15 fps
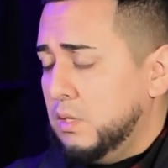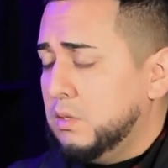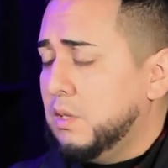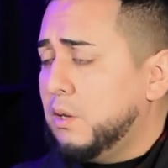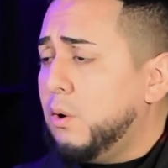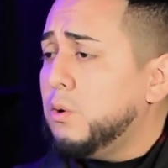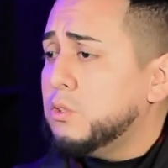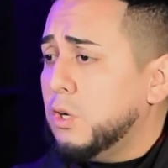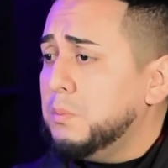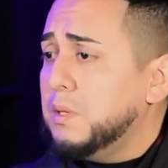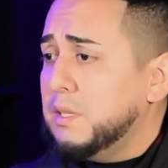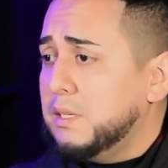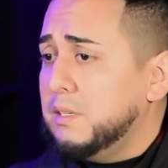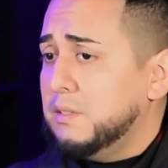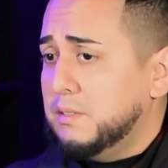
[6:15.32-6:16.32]
the Lord told me
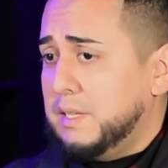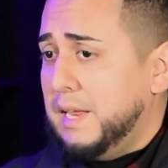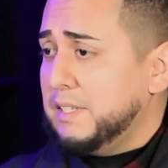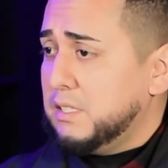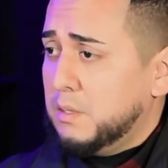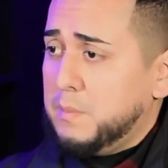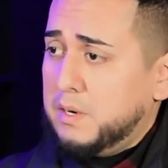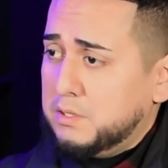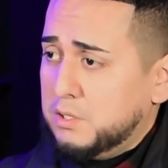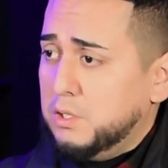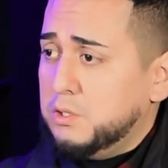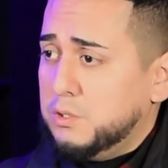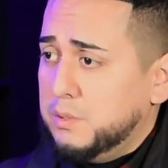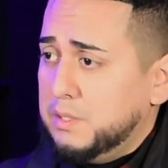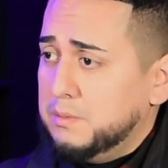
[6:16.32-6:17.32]
that Daddy didn't come out of
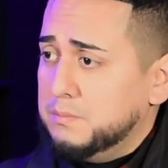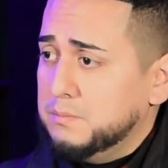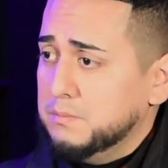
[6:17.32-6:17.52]
surgery.